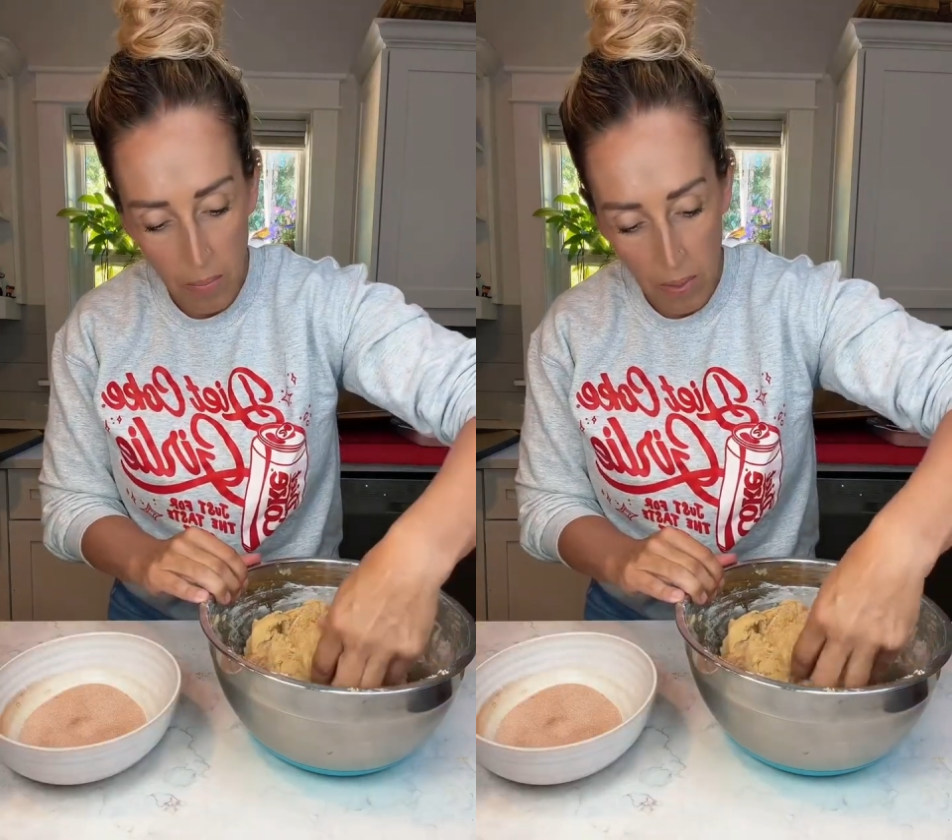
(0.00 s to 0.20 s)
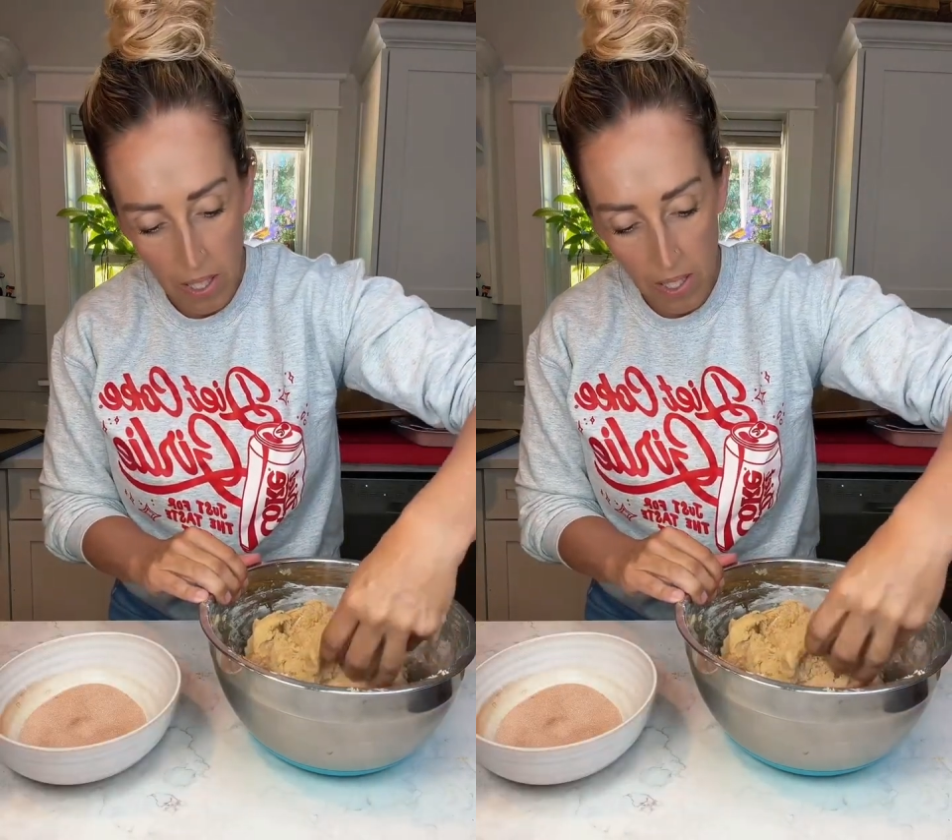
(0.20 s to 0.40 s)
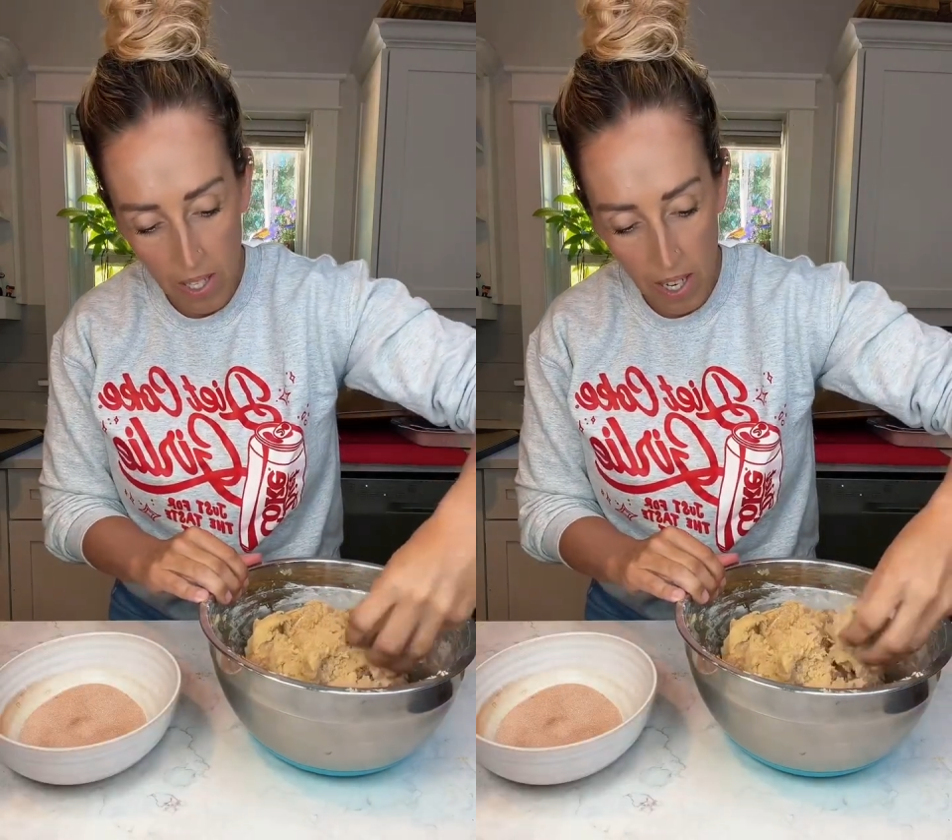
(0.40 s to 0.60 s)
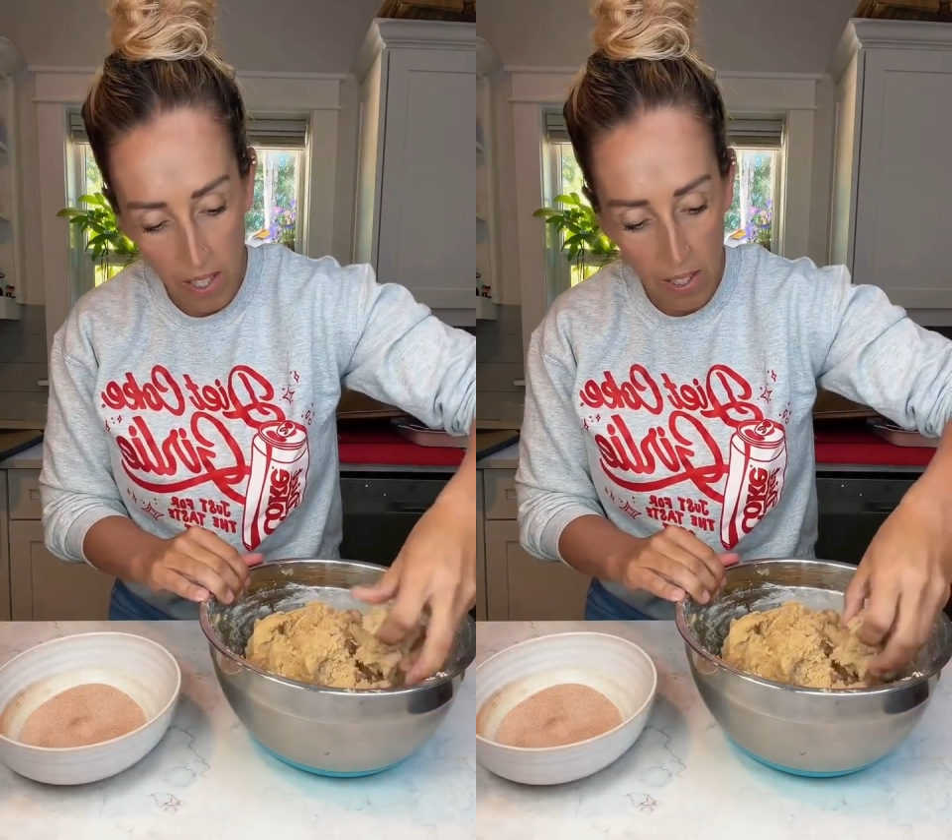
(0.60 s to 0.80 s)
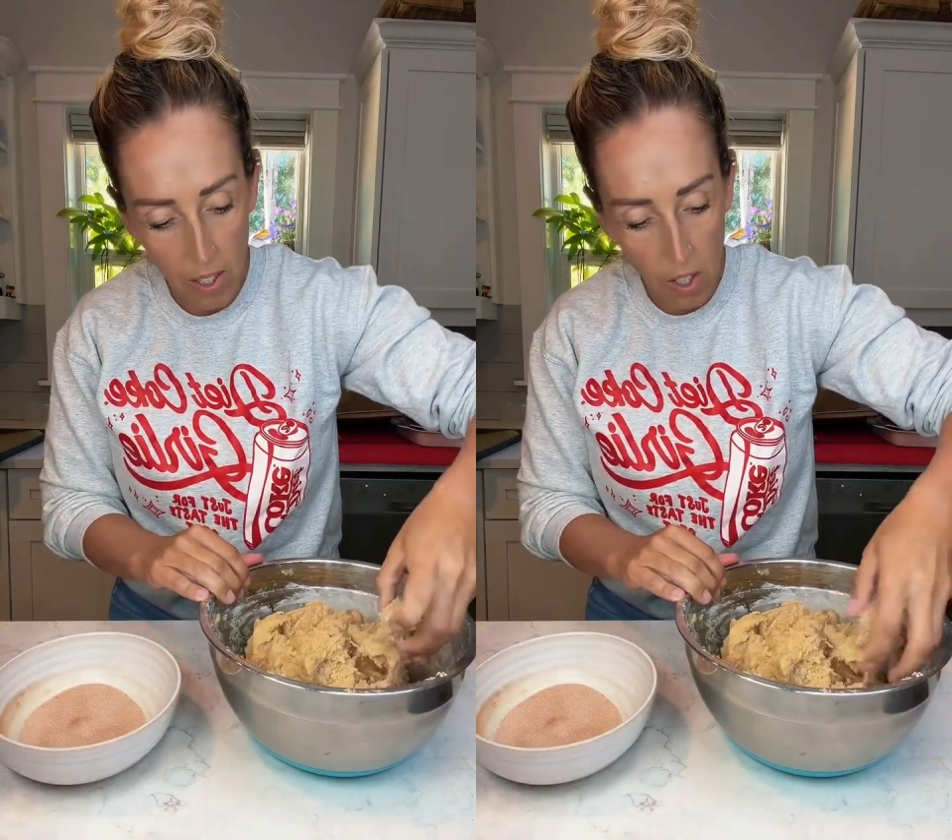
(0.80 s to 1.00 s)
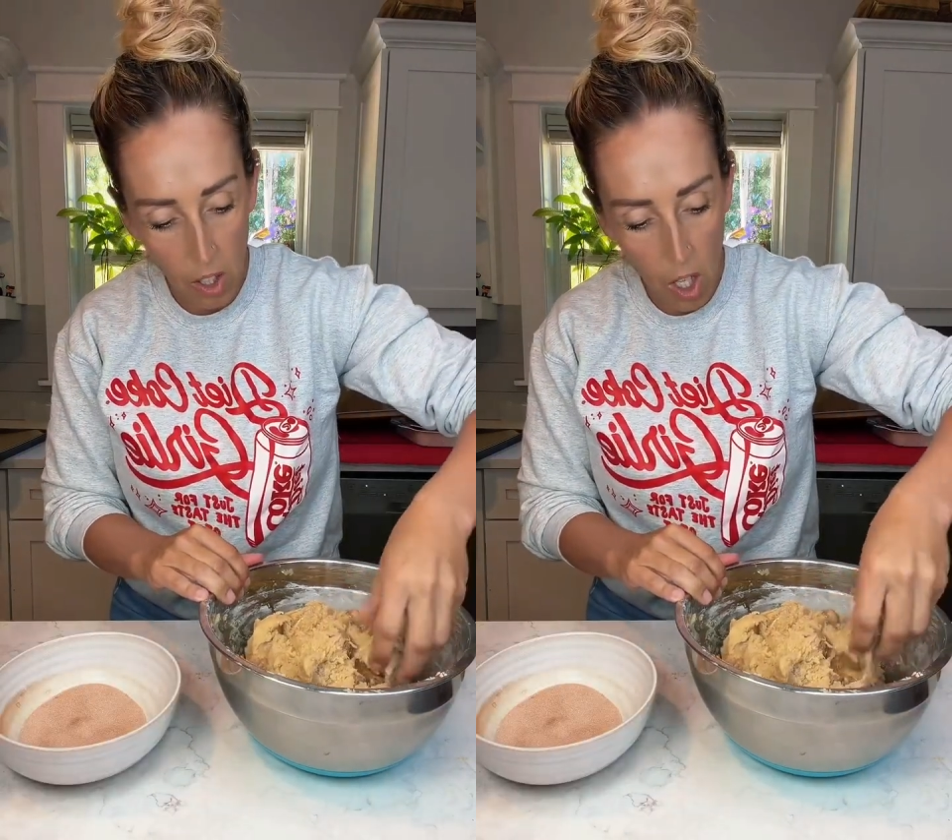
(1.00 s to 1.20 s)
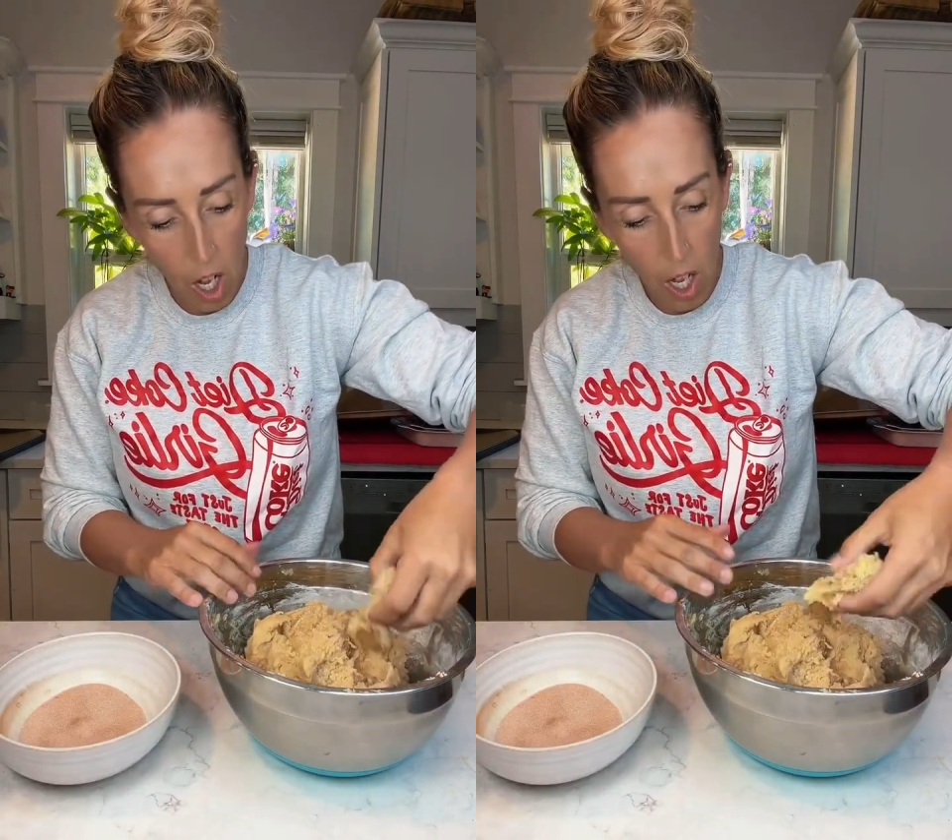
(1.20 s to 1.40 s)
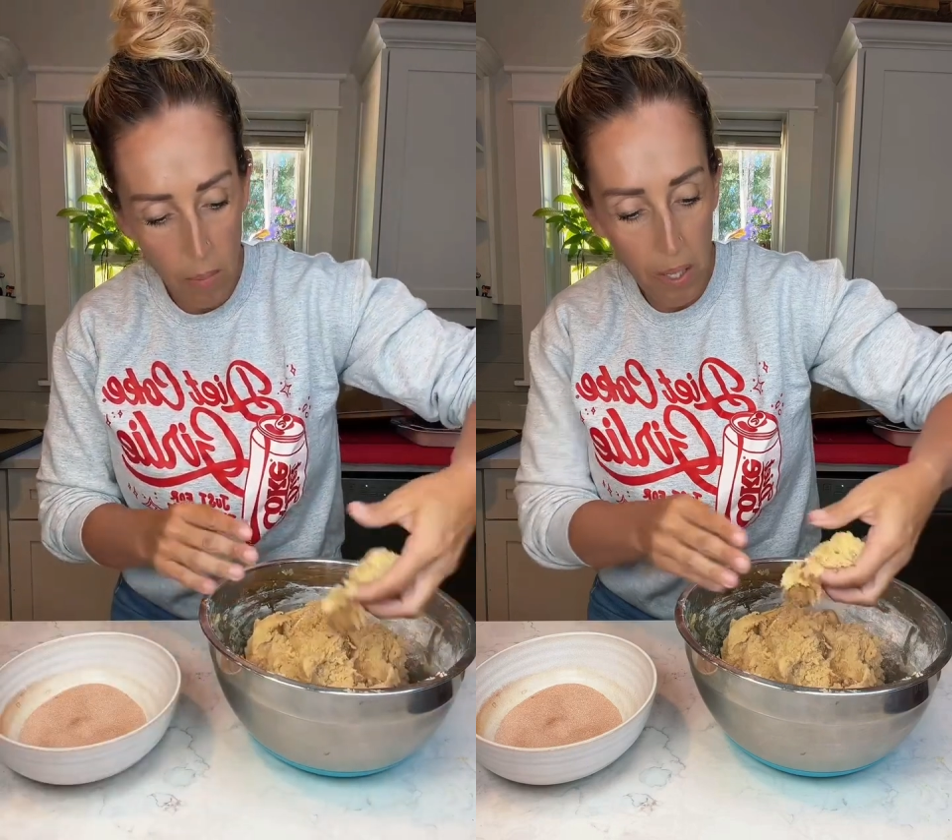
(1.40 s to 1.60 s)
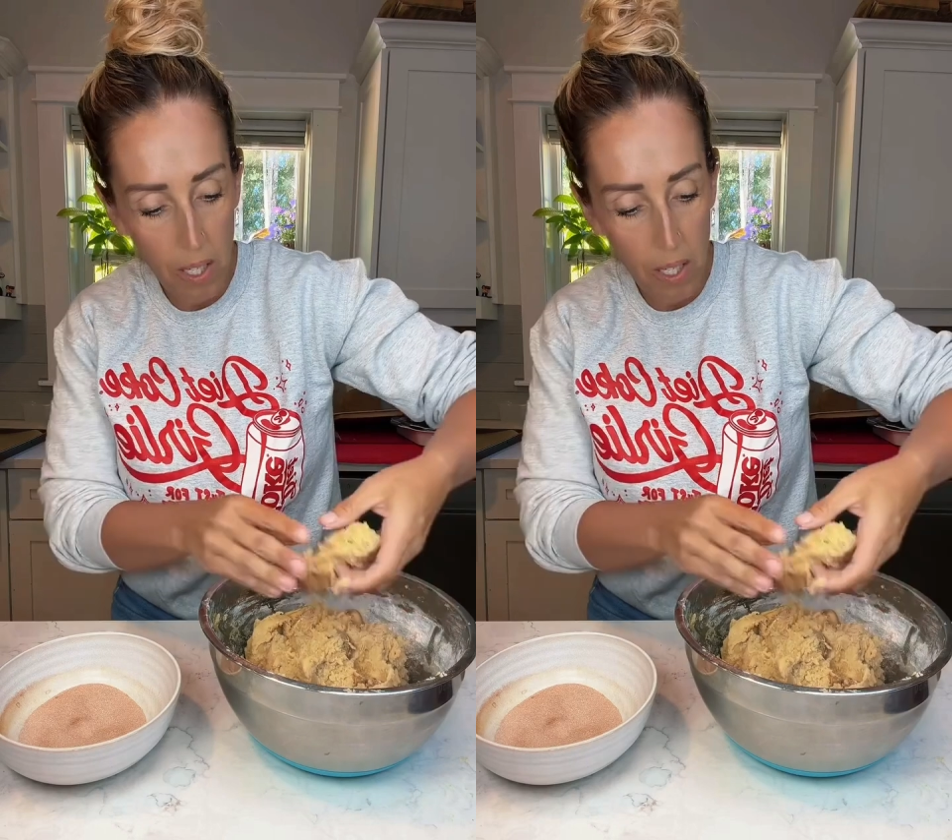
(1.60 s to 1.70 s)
I'm gonna take a little gob. You